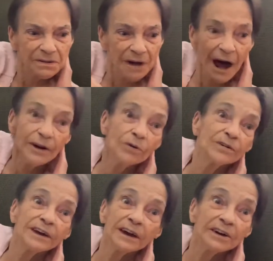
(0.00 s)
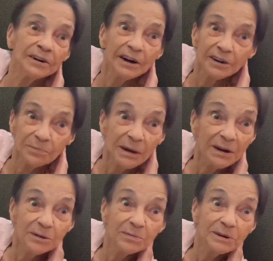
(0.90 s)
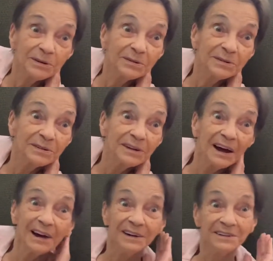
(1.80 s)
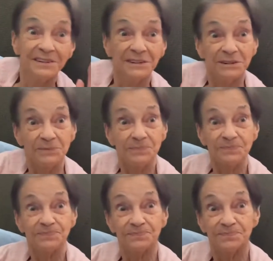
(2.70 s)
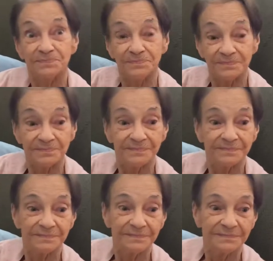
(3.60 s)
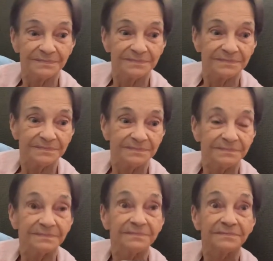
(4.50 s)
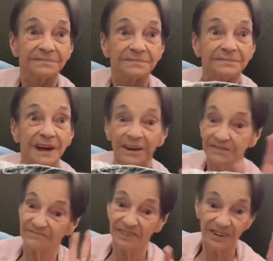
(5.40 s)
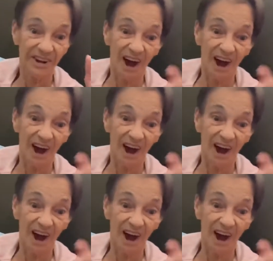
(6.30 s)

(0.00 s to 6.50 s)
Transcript: I don't care. I oh, well, well, well you don't want them too huh? big. I means they're going to be a little thicker. Uh, so we'll figure it out. They're not that much bigger.